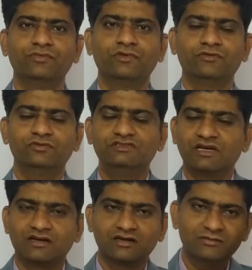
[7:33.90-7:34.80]
which
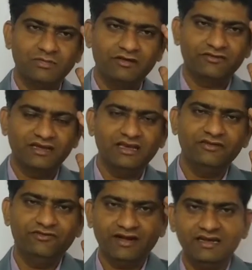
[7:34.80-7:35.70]
are run by really
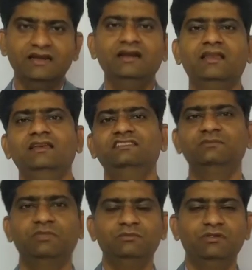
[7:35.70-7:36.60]
very intelligent
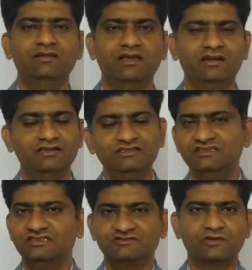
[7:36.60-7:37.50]
people. They are
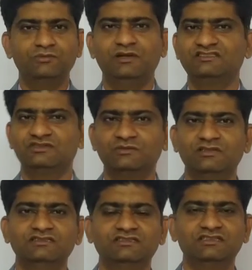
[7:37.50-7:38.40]
engineers from best of the
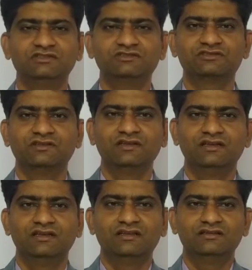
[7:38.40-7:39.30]
institutes.
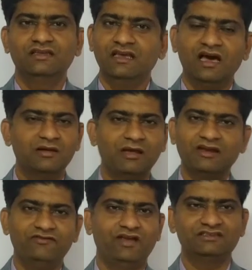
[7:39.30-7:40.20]
They are
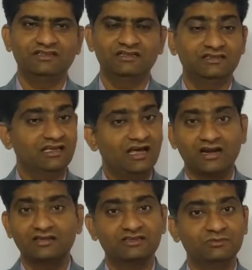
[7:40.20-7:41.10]
manufacturing, they are
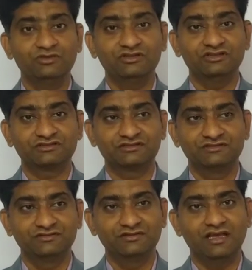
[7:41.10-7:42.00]
entrepreneurs.
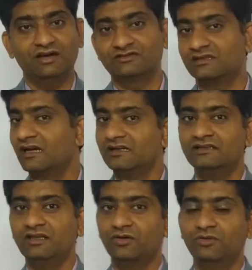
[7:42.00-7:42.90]
They have started their
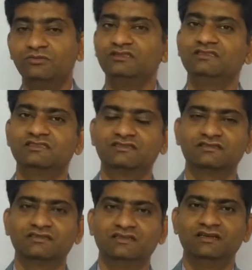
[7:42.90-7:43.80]
own business.
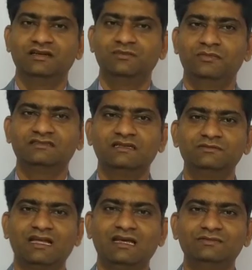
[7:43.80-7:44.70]
But
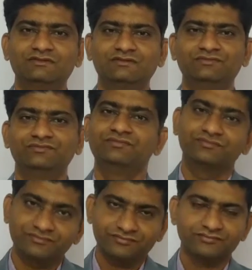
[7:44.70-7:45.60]
sometimes
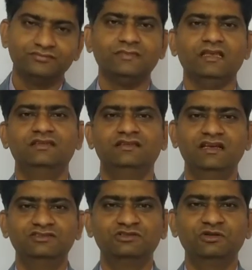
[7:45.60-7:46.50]
they
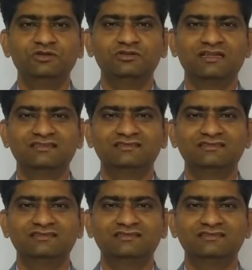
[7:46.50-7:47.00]
also go to the